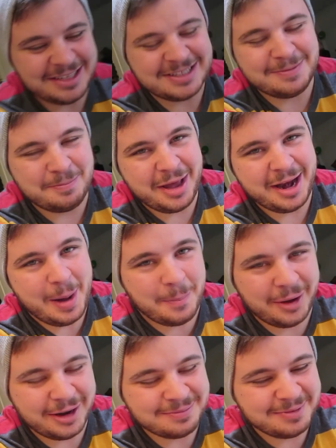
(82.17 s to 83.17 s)
he sped
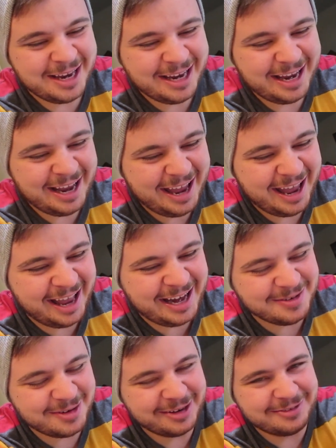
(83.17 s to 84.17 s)
up on me and
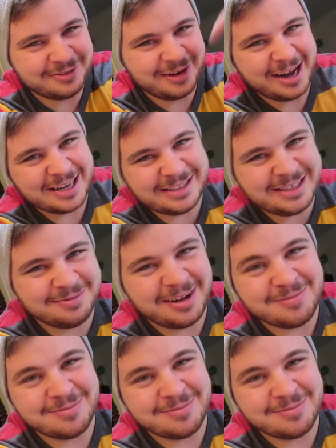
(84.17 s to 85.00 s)
it went right into my